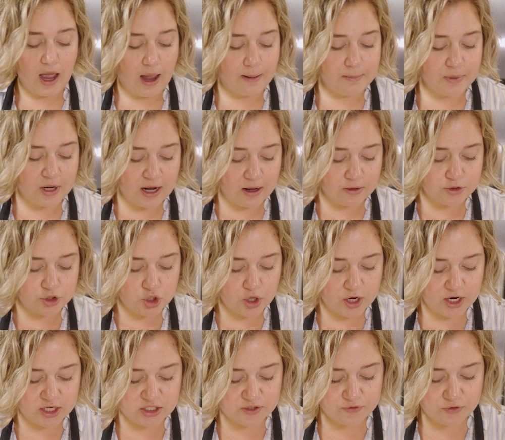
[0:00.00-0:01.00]
I'm gonna now
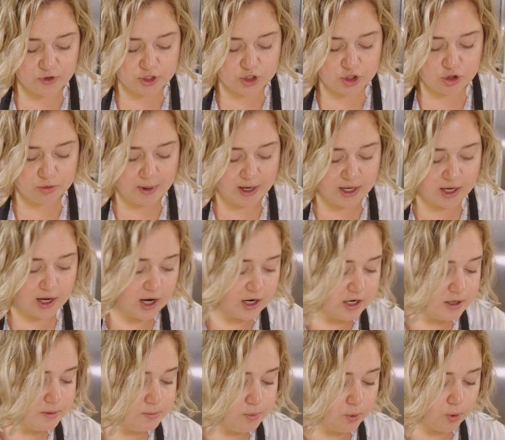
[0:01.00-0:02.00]
transfer it to my
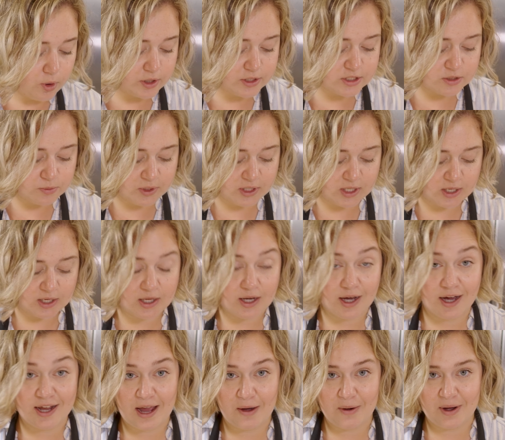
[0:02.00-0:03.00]
cutting board so we can
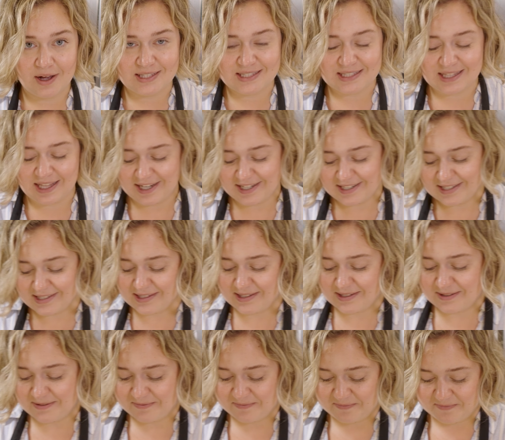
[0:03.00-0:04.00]
cut out a
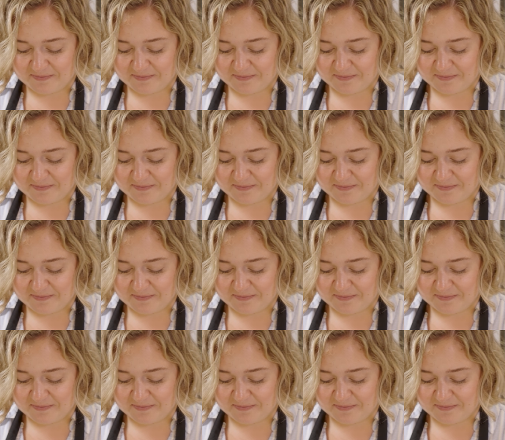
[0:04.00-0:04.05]
slice.